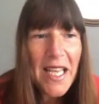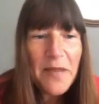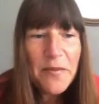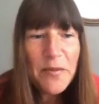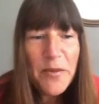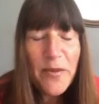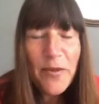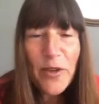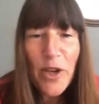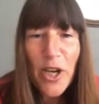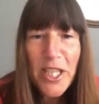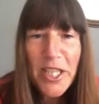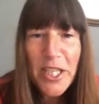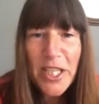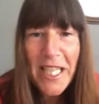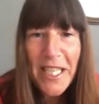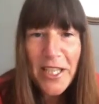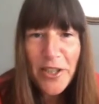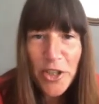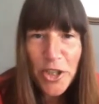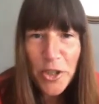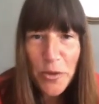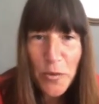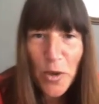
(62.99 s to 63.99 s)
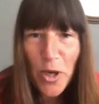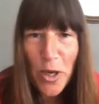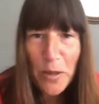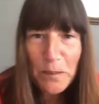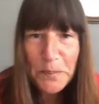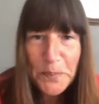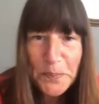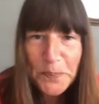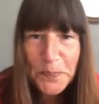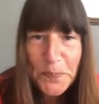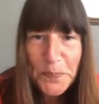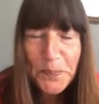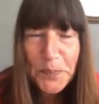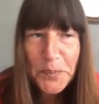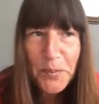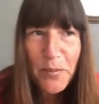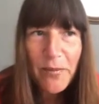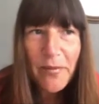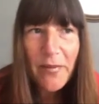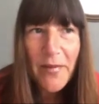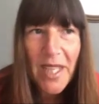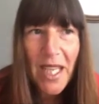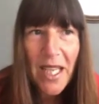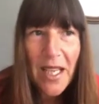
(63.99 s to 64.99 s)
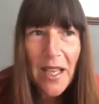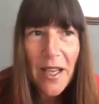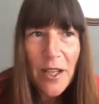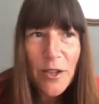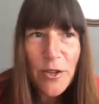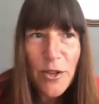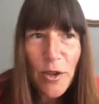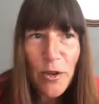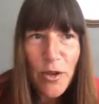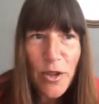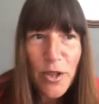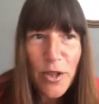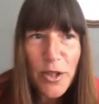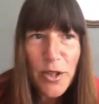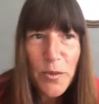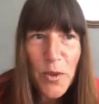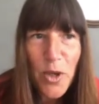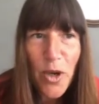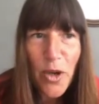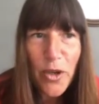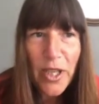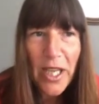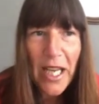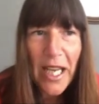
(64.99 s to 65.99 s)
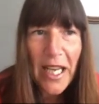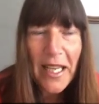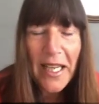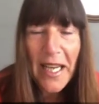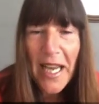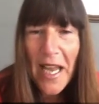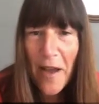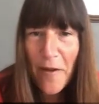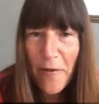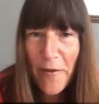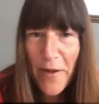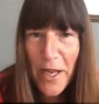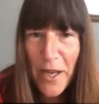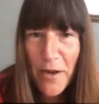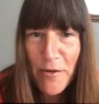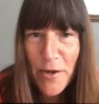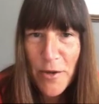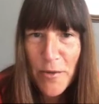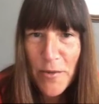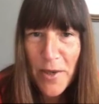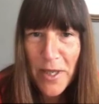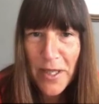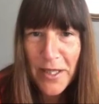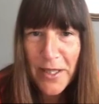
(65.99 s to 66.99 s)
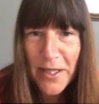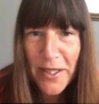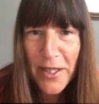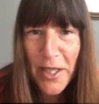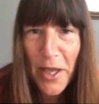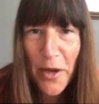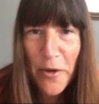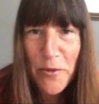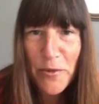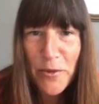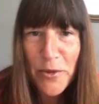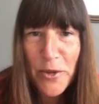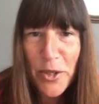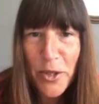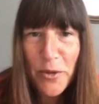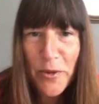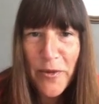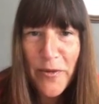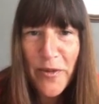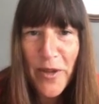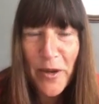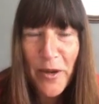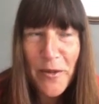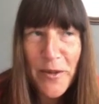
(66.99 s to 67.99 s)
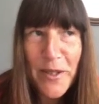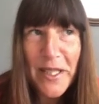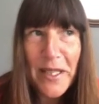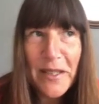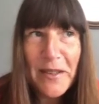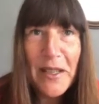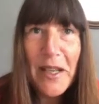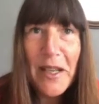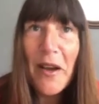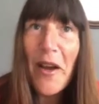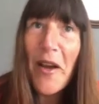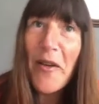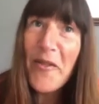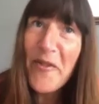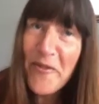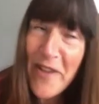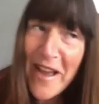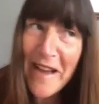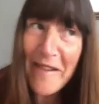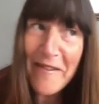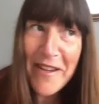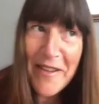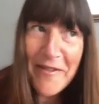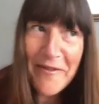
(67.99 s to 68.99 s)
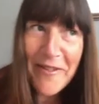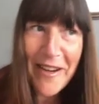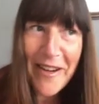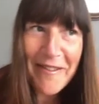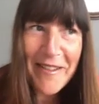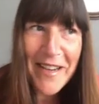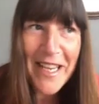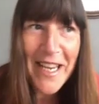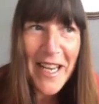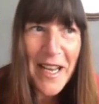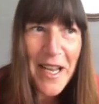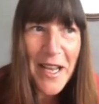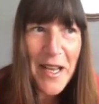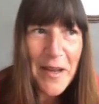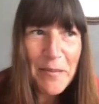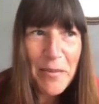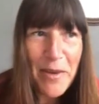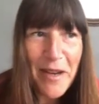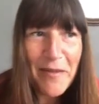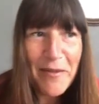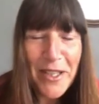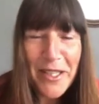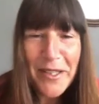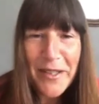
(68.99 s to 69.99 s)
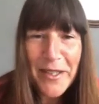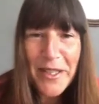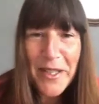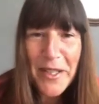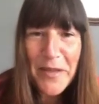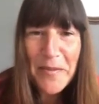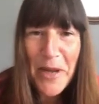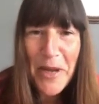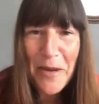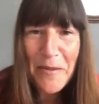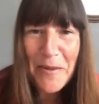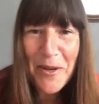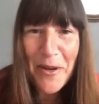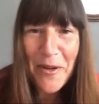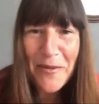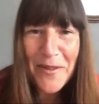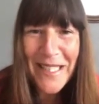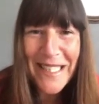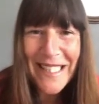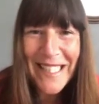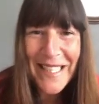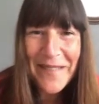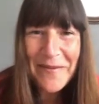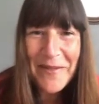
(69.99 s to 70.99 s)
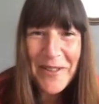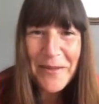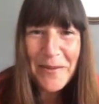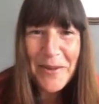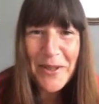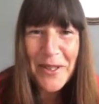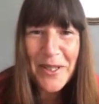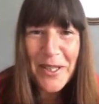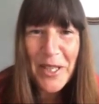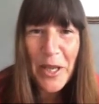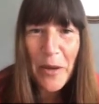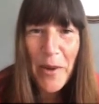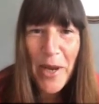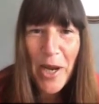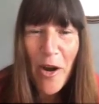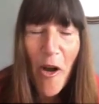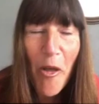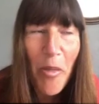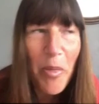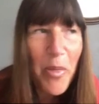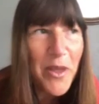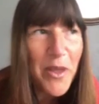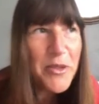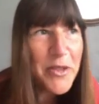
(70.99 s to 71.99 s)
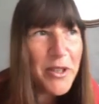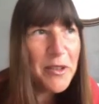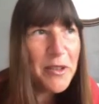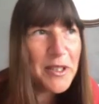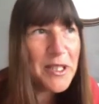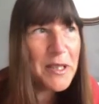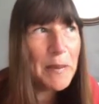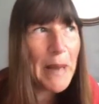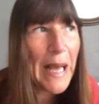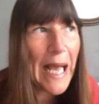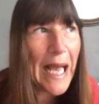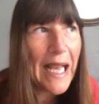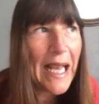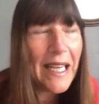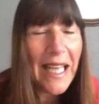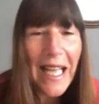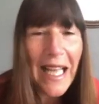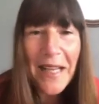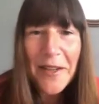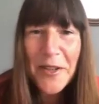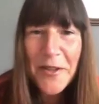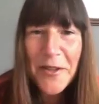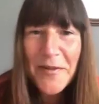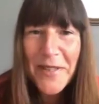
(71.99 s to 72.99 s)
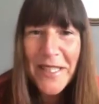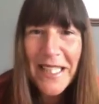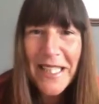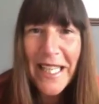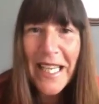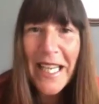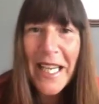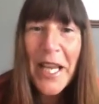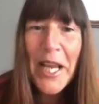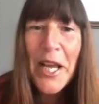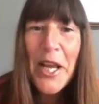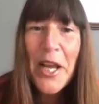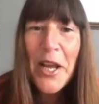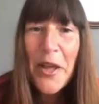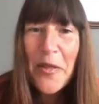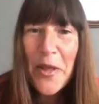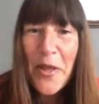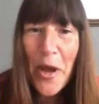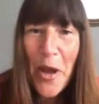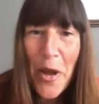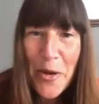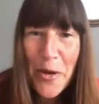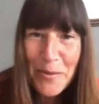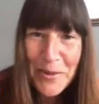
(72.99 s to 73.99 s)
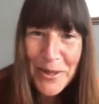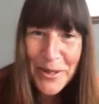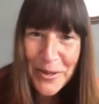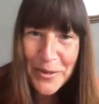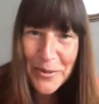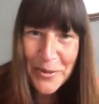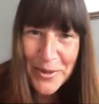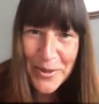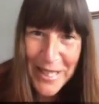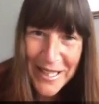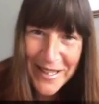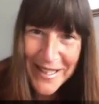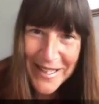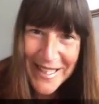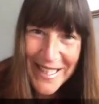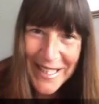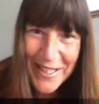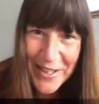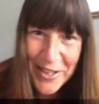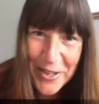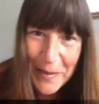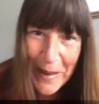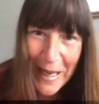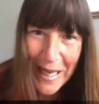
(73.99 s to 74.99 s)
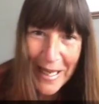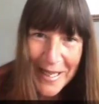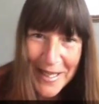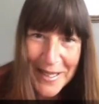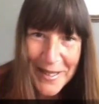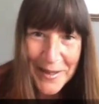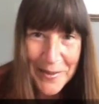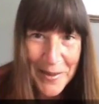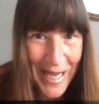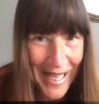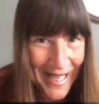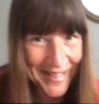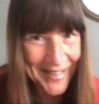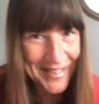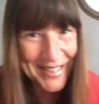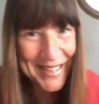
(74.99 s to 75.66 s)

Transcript: We've got a teacher one, a doctor one, and a cafe owner one. So 2 of those very, very prevalent at the moment, obviously with what's going on, the doctor pack, and obviously the homeschooling, the teacher pack as well.